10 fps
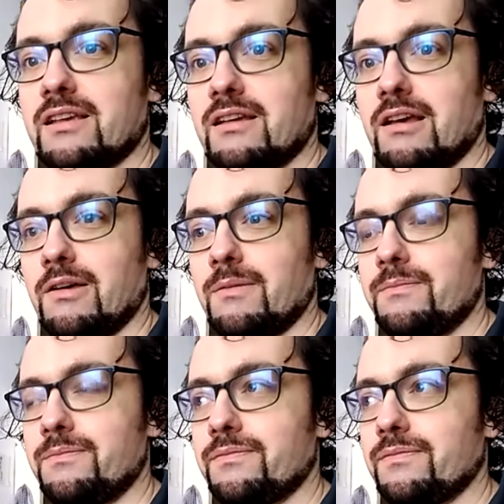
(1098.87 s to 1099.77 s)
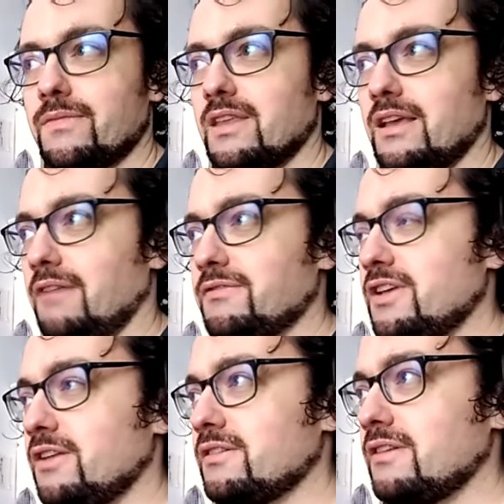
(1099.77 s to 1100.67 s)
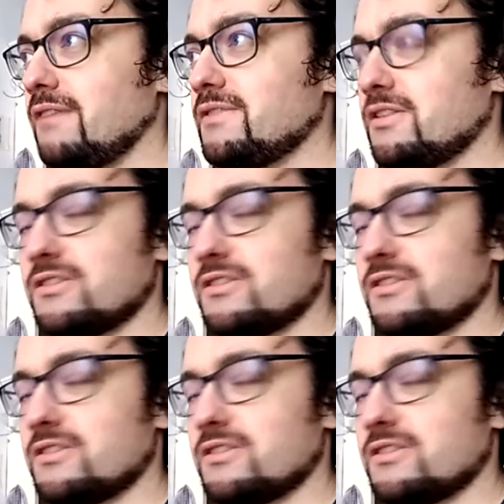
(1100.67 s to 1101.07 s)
I've done